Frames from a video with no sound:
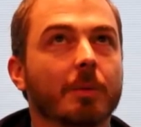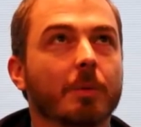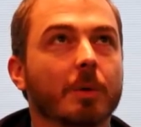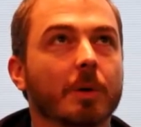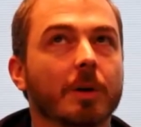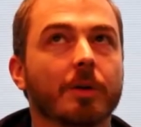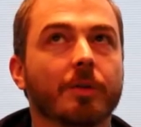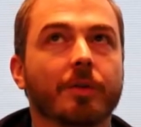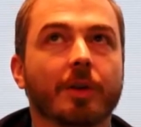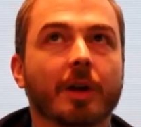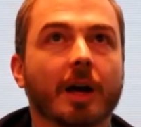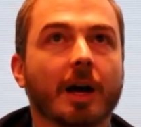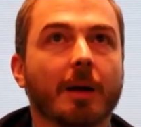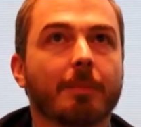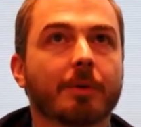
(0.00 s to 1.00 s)
was
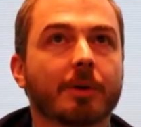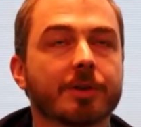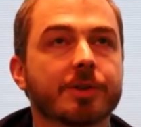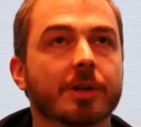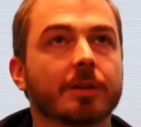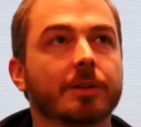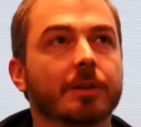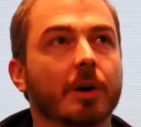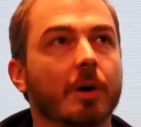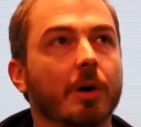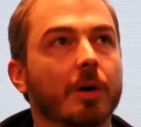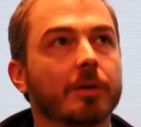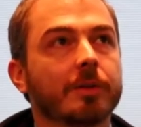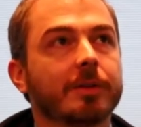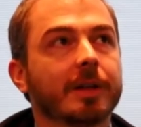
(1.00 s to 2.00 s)
a project
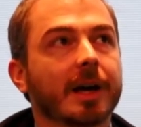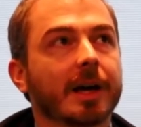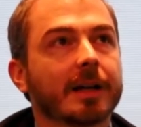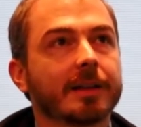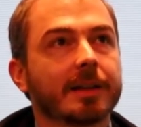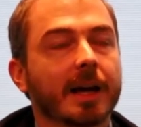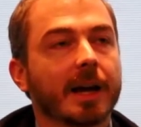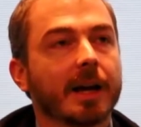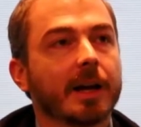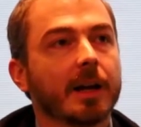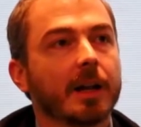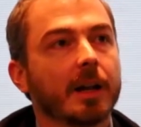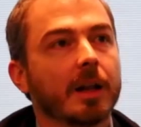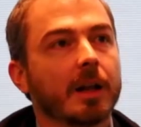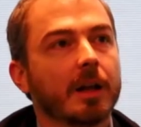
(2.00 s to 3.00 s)
on
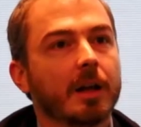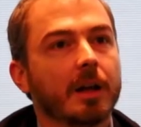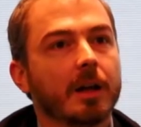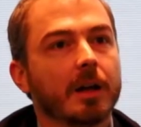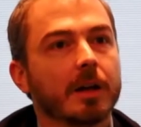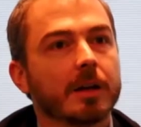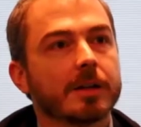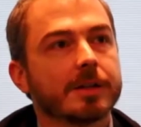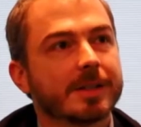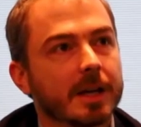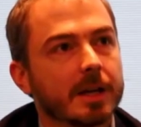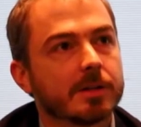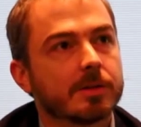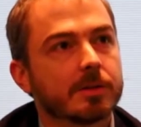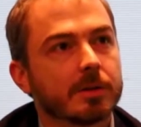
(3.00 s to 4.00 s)
tactile
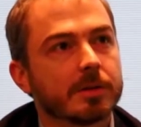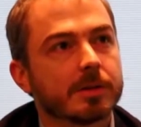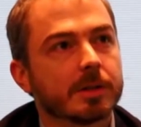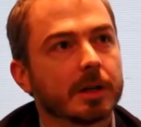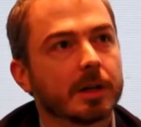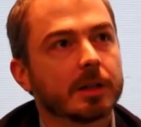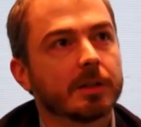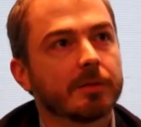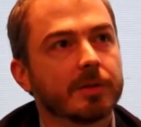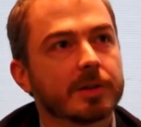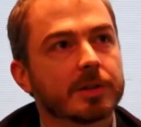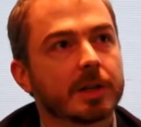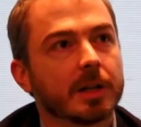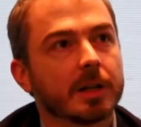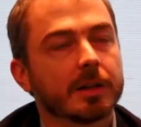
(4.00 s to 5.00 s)
sensors,
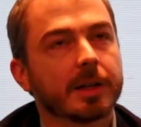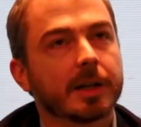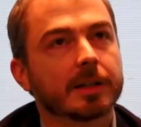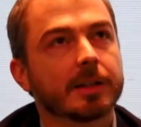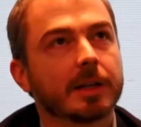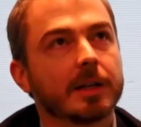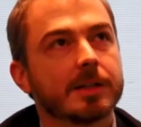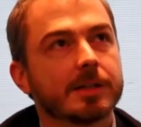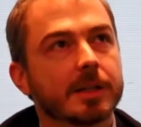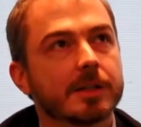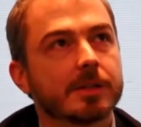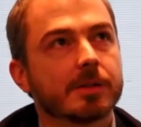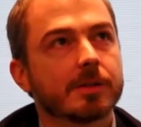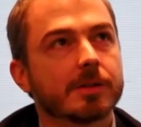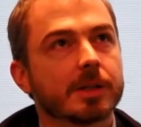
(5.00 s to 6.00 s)
artificial tactile
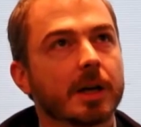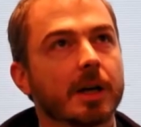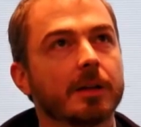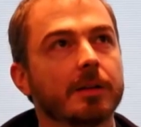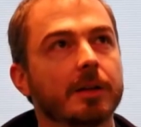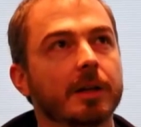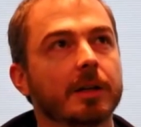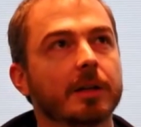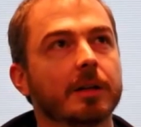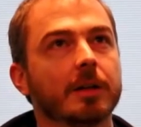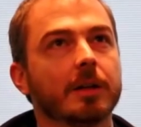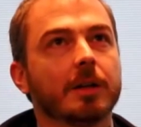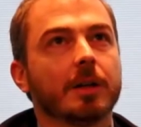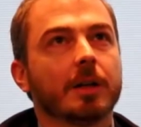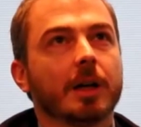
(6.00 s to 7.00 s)
sensors, and it
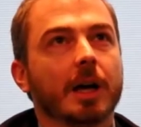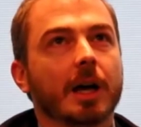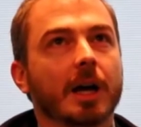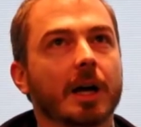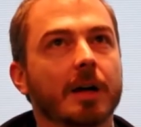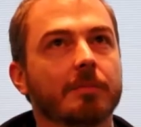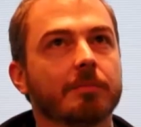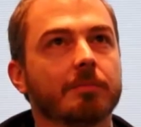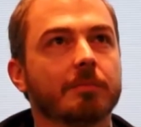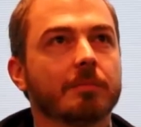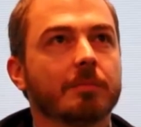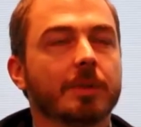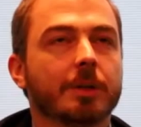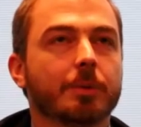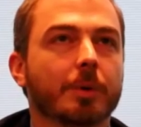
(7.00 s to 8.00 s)

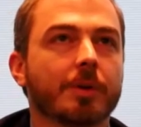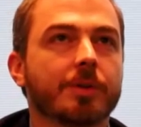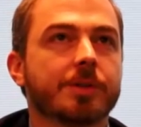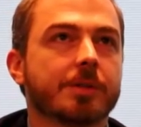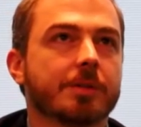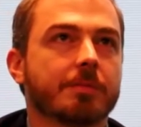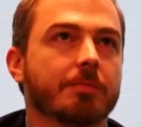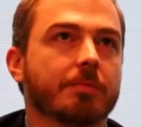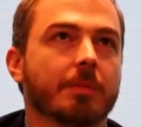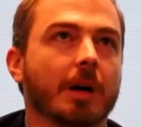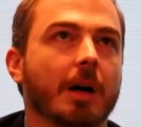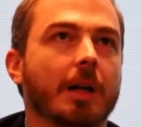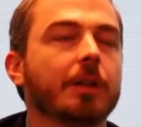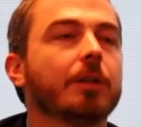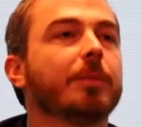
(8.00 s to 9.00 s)
was
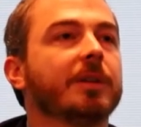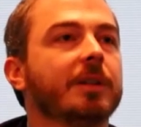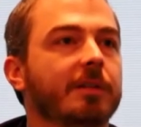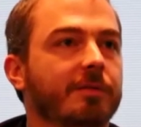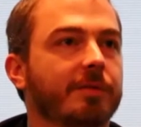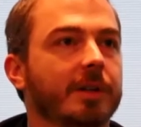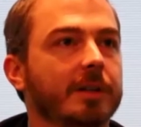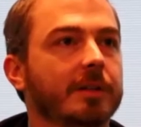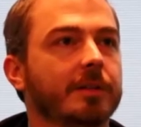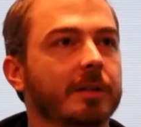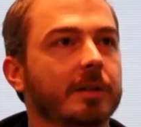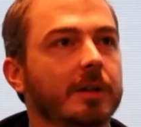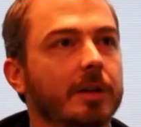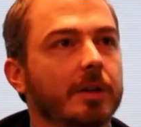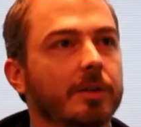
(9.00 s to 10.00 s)
a little bit different.
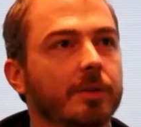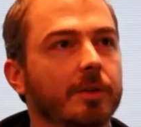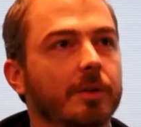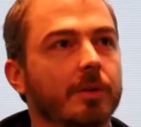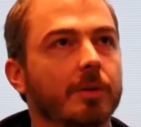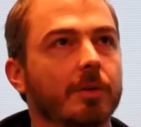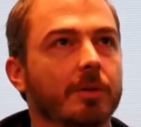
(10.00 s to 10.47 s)
So